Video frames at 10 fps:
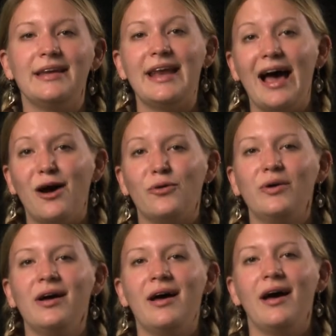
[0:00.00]

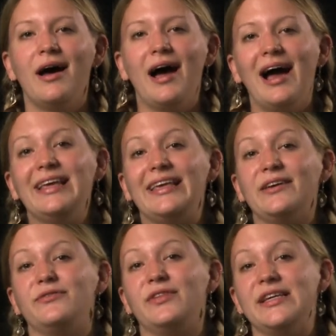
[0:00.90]
Now, I
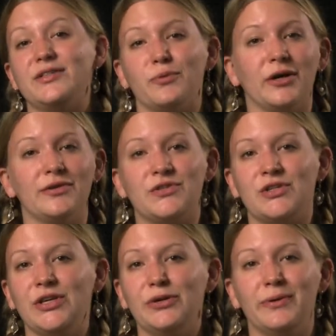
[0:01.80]
give these words
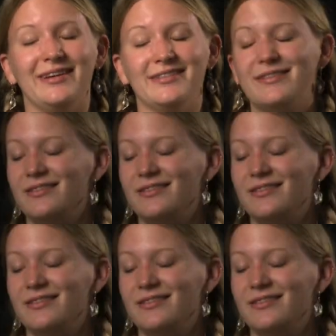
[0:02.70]
to you, and